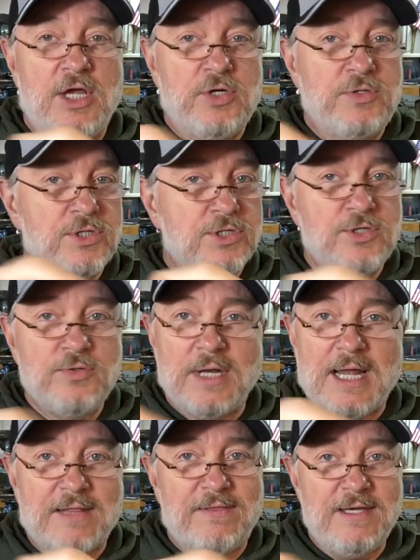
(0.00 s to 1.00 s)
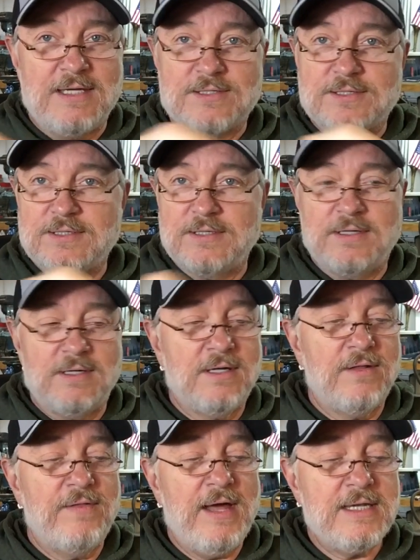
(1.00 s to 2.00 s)
You just do it like this.
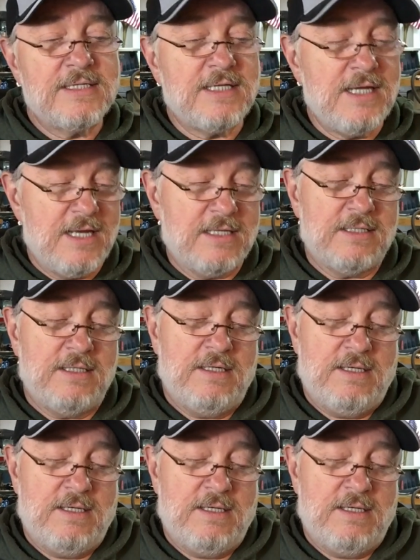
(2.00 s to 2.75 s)
That is it.